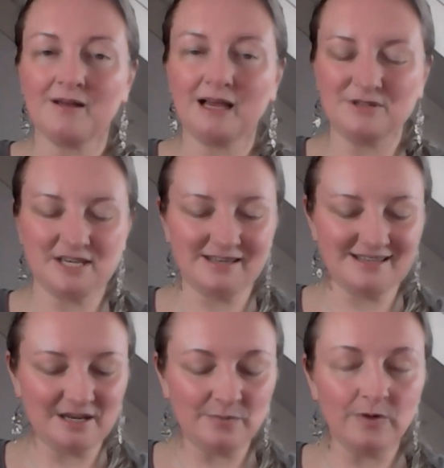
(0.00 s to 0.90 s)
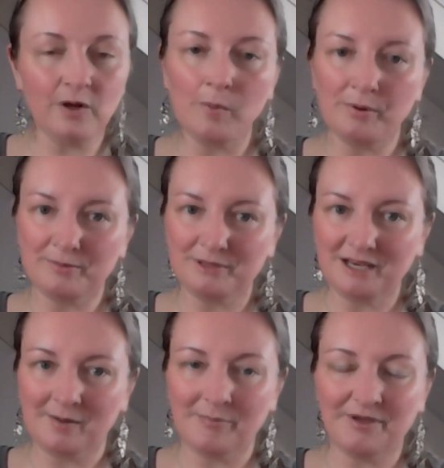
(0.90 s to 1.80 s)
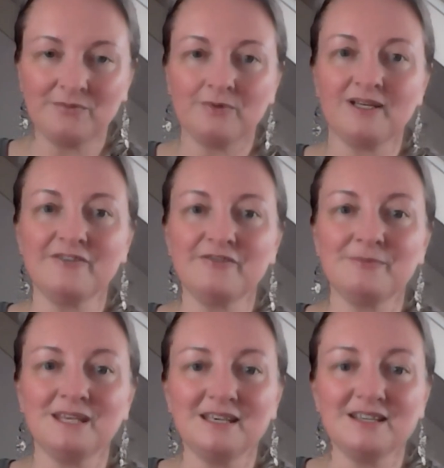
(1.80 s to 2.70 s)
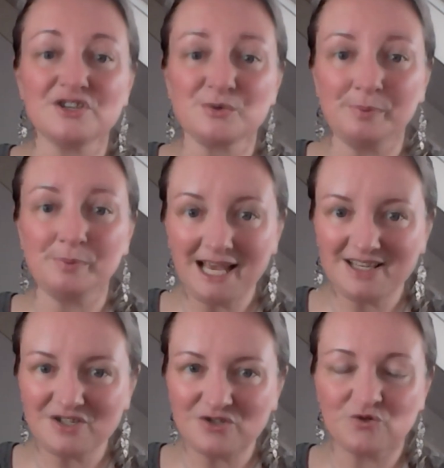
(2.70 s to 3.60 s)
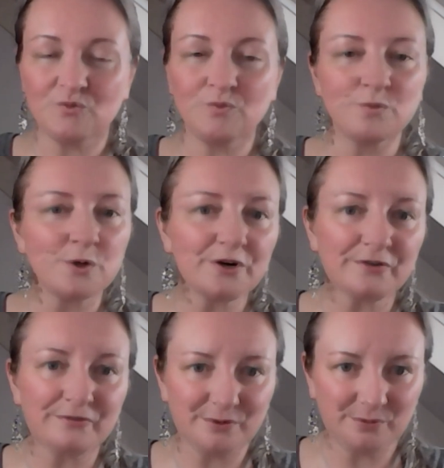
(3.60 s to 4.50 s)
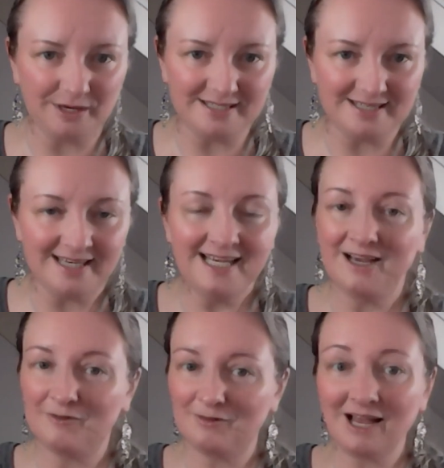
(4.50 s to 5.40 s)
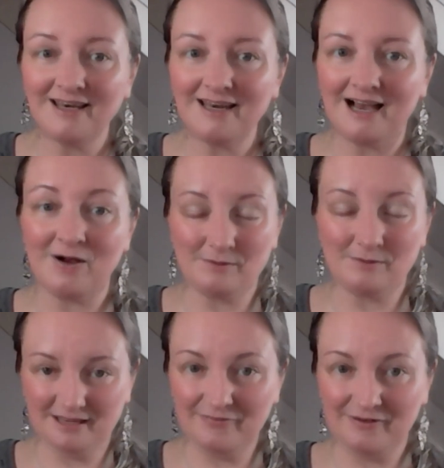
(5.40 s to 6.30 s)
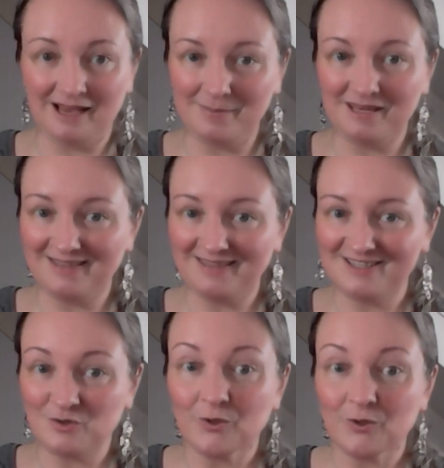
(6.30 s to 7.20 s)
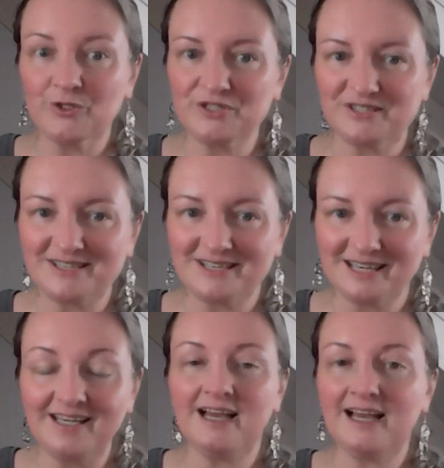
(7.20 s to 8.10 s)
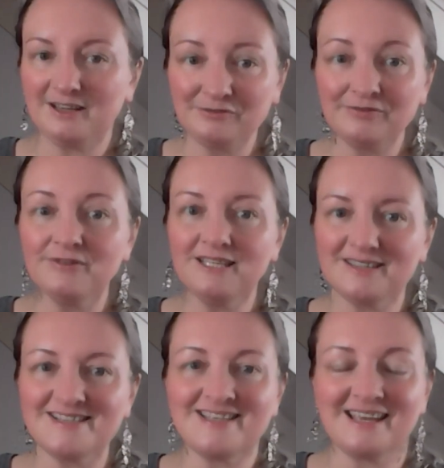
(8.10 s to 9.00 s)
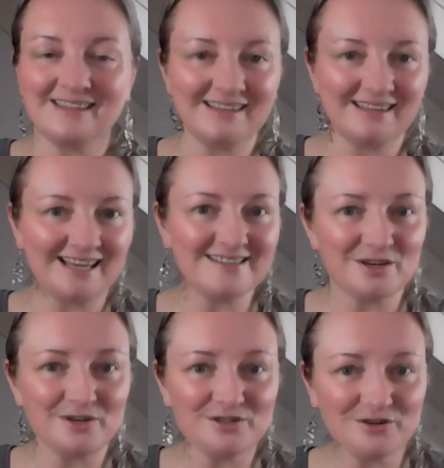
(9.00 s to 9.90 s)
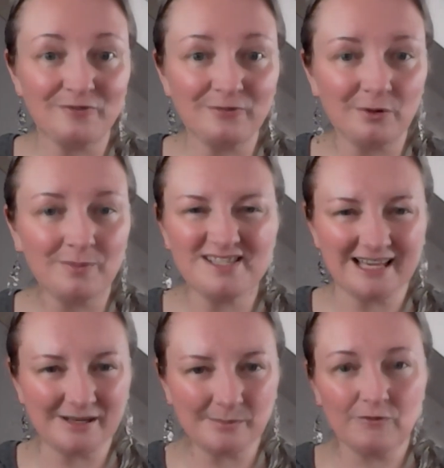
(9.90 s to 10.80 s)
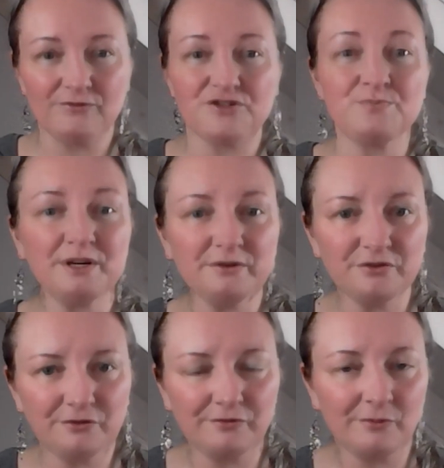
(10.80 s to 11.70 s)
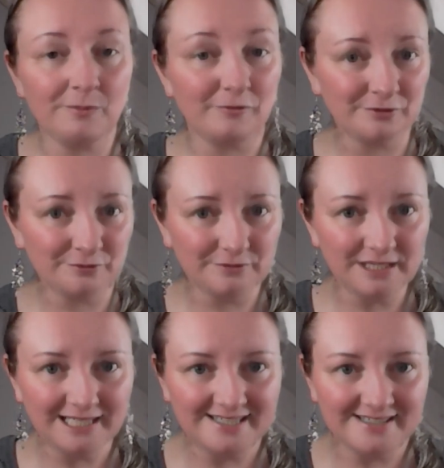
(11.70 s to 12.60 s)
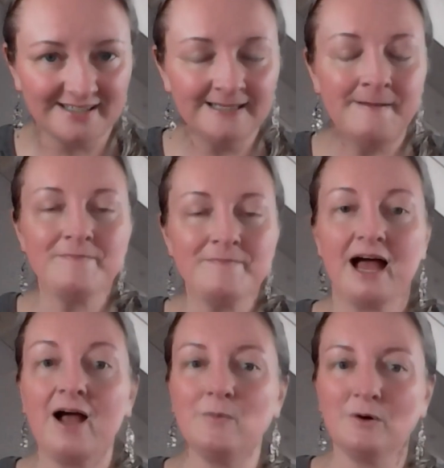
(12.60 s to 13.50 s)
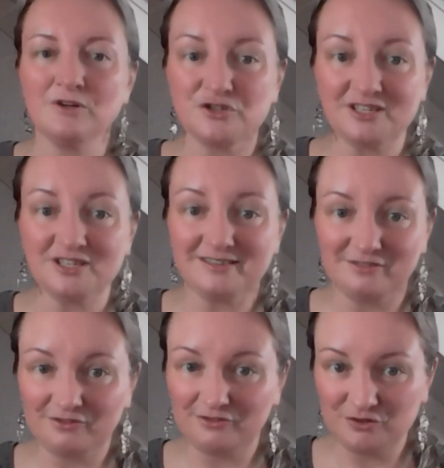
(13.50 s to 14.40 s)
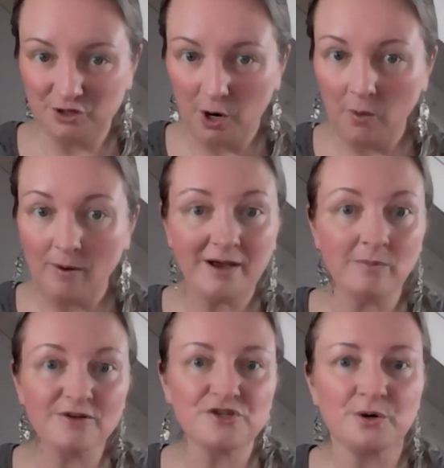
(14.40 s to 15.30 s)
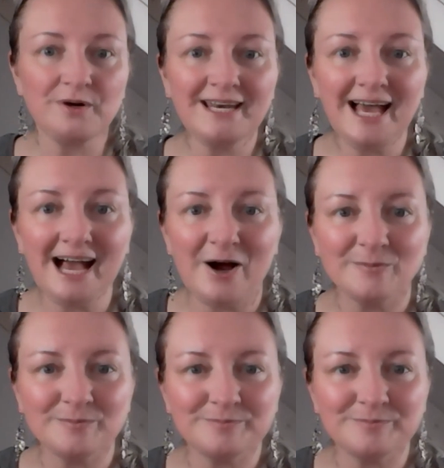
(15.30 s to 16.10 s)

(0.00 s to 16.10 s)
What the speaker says: How do you say that? It will open me up. It will give me space to work through it. And right now, if I'm in this urgency, I can fully understand that that is a form. It's like a more of a spiritual form of greed. I want it to know, and I want to know it now.